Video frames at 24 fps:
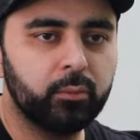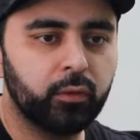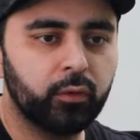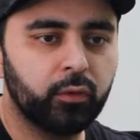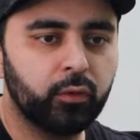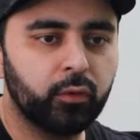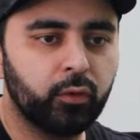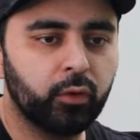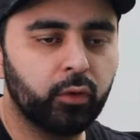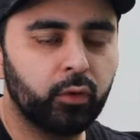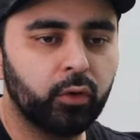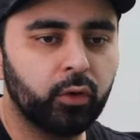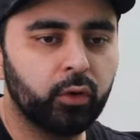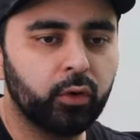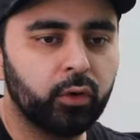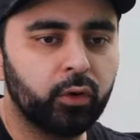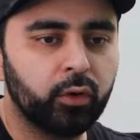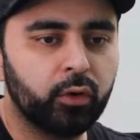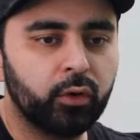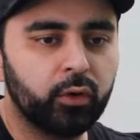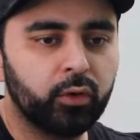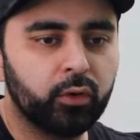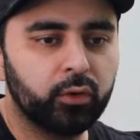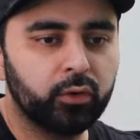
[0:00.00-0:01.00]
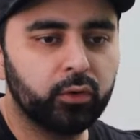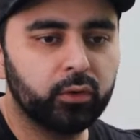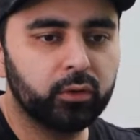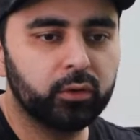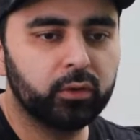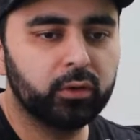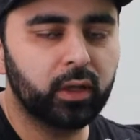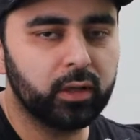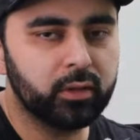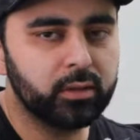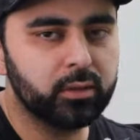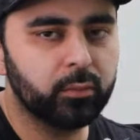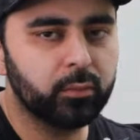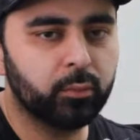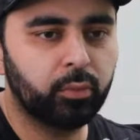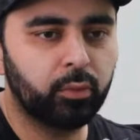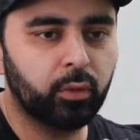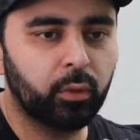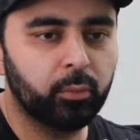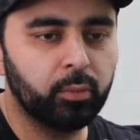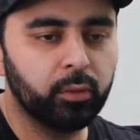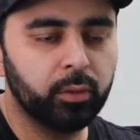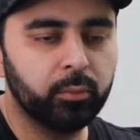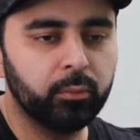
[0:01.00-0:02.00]
before, that's a
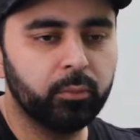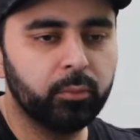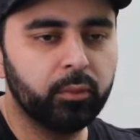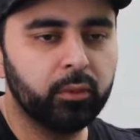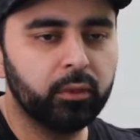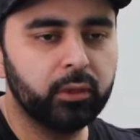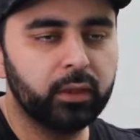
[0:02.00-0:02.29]
problem.